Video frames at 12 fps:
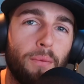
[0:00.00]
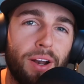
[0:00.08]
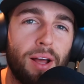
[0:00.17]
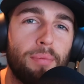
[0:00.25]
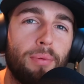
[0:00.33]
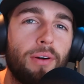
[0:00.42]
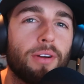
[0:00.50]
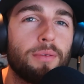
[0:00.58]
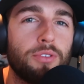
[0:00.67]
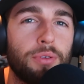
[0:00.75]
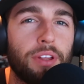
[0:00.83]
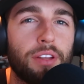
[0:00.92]
What up?
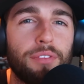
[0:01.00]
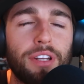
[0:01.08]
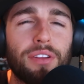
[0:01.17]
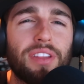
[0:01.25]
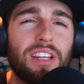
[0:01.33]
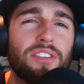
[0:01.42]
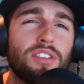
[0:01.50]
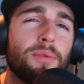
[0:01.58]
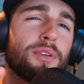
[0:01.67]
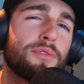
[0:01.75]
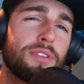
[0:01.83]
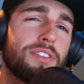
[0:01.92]
Welcome to another video. Thanks so
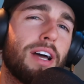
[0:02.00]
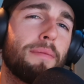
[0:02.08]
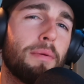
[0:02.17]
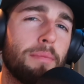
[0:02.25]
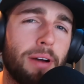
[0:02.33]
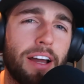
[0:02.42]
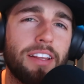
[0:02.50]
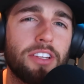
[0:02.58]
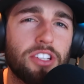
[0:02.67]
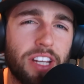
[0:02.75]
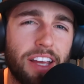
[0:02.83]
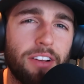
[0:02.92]
much for stopping by the
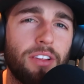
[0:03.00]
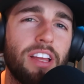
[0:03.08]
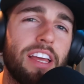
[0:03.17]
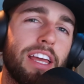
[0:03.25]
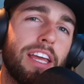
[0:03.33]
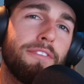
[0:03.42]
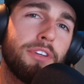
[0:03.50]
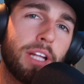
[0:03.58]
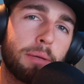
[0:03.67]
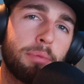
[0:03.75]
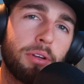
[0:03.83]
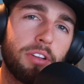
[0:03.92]
channel. If you
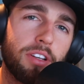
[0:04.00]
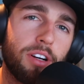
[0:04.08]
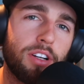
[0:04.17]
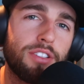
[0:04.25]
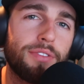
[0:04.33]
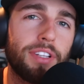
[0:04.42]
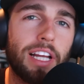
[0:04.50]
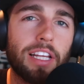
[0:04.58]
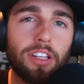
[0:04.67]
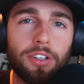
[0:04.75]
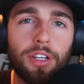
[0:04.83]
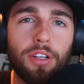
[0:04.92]
like building cars, if you
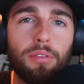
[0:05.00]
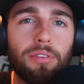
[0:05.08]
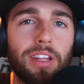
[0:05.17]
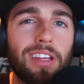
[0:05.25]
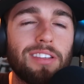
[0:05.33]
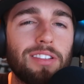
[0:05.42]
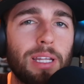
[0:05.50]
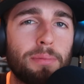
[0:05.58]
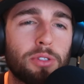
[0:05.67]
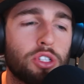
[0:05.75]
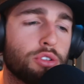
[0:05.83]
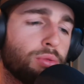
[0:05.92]
like learning new things,
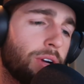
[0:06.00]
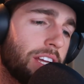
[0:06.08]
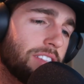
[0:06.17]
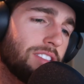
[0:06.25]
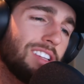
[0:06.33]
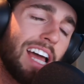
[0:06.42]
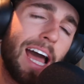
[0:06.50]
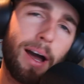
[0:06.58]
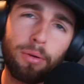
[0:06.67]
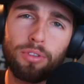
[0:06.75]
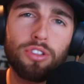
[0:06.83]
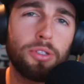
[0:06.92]
tips, tricks,
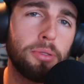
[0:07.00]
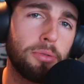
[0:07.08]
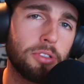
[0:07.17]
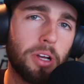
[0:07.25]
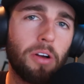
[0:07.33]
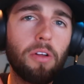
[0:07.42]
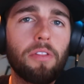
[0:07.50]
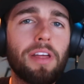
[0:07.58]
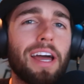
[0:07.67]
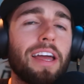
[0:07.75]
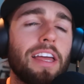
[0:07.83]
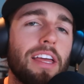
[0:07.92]
how-tos, all
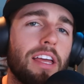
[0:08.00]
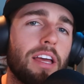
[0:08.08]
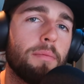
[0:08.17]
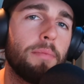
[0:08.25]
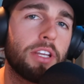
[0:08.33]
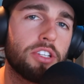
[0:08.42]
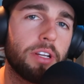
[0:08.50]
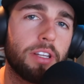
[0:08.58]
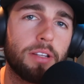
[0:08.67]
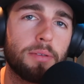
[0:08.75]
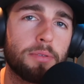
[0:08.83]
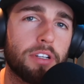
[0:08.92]
that, make sure you hit
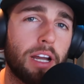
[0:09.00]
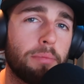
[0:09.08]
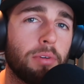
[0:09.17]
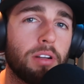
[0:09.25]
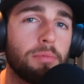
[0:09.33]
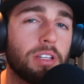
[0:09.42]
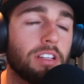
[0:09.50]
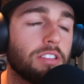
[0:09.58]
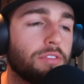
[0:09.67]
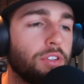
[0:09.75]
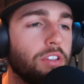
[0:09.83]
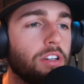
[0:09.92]
that subscribe button,
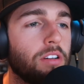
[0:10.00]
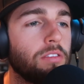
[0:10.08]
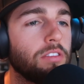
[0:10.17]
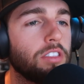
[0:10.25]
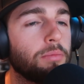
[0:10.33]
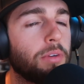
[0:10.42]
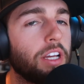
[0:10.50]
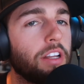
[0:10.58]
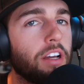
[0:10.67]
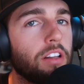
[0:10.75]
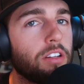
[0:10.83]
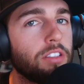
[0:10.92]
because if you don't, you might
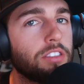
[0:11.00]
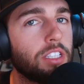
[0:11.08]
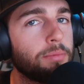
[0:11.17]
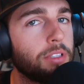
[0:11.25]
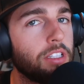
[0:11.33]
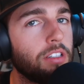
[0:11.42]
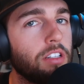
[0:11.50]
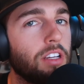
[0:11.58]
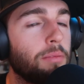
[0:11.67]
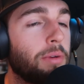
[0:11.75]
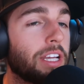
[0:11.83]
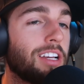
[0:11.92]
not learn something.
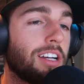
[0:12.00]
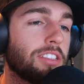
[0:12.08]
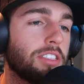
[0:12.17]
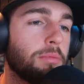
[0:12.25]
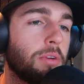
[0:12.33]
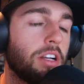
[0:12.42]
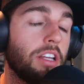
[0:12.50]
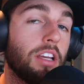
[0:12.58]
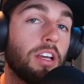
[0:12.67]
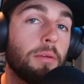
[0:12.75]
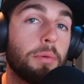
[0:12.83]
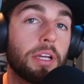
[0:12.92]
It might cost you money,
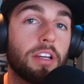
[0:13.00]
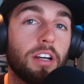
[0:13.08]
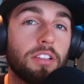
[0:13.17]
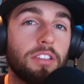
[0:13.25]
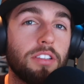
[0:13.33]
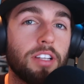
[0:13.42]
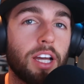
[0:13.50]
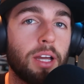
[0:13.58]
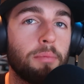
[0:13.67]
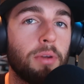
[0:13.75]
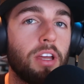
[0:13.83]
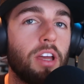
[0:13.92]
might cost you
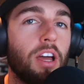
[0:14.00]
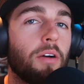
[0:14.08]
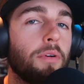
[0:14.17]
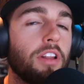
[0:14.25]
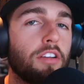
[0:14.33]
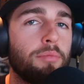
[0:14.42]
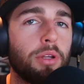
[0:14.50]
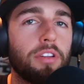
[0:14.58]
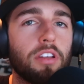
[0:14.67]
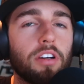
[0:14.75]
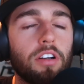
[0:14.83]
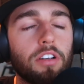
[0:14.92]
time. We love
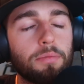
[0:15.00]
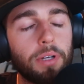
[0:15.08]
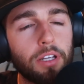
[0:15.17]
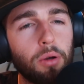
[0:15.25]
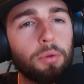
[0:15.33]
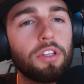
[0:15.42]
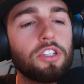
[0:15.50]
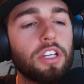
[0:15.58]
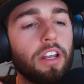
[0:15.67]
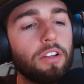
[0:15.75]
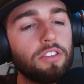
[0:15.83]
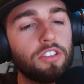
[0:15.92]
building cars. My goal with the
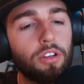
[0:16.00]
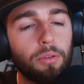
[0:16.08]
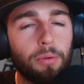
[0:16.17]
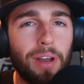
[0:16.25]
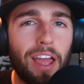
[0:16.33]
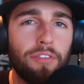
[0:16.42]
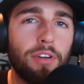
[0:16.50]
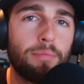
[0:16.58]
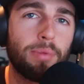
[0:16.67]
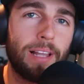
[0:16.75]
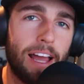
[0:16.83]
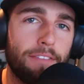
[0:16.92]
channel is to go through every
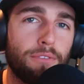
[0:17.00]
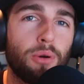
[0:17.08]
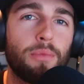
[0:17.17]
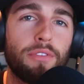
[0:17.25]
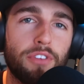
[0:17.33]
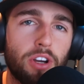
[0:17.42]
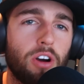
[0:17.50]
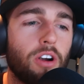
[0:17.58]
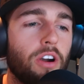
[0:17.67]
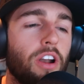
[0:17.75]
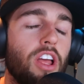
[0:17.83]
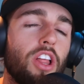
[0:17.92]
platform of
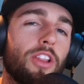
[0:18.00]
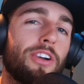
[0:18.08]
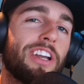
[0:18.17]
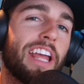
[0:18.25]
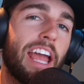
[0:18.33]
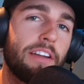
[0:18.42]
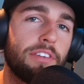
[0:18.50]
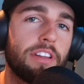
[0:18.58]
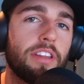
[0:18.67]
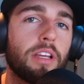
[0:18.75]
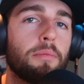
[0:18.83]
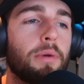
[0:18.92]
car, learning
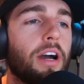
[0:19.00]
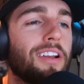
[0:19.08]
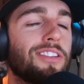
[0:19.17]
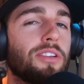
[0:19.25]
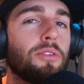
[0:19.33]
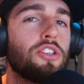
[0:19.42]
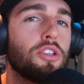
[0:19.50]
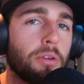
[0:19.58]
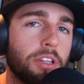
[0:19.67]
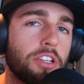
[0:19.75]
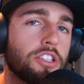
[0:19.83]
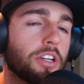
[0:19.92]
everything about it. So
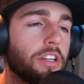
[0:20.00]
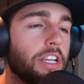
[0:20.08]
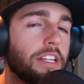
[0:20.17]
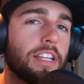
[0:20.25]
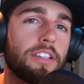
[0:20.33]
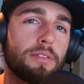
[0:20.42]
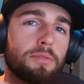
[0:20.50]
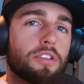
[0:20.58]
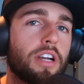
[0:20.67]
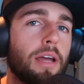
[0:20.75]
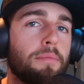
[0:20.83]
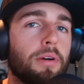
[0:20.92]
join the journey, hit that
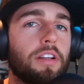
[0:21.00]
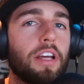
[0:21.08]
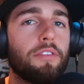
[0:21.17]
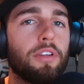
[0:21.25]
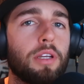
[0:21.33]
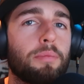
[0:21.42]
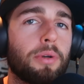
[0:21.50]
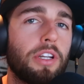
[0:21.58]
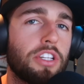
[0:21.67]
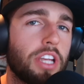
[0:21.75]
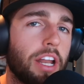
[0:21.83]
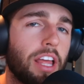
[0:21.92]
subscribe button. I'd really
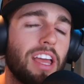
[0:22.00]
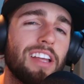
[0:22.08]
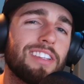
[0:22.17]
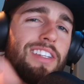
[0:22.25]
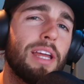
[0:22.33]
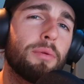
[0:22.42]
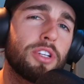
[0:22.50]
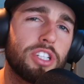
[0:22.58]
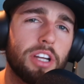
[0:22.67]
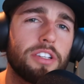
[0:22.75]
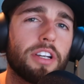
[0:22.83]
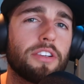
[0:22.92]
appreciate it. Today we're
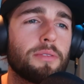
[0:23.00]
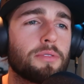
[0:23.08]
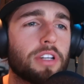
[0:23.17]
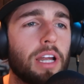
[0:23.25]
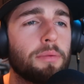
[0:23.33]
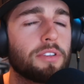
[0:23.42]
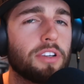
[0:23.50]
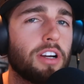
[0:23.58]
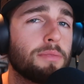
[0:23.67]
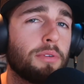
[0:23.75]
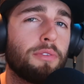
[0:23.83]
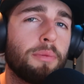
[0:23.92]
judging our subscribers'
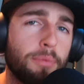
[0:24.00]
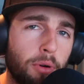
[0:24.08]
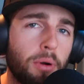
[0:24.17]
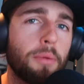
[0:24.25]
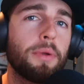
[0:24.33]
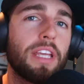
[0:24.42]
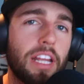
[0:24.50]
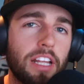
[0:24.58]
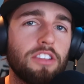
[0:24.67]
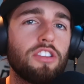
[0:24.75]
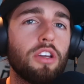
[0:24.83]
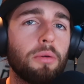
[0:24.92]
cars, but before we get
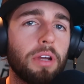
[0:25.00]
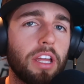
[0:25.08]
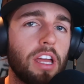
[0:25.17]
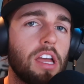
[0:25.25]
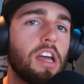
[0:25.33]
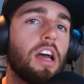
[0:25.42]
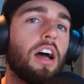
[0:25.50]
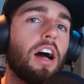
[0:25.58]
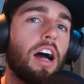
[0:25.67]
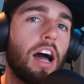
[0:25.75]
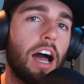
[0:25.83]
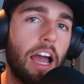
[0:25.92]
into it,
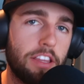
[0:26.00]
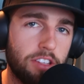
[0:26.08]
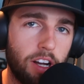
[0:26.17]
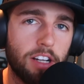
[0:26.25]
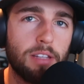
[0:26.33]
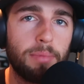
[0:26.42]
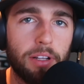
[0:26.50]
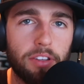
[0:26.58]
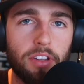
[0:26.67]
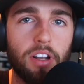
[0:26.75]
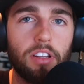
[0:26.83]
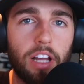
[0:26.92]
I talked about
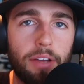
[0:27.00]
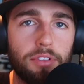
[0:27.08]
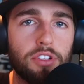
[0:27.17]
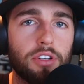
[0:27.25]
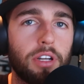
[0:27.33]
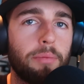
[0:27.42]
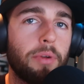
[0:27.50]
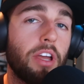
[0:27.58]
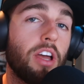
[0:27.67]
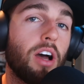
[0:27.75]
this on a live stream.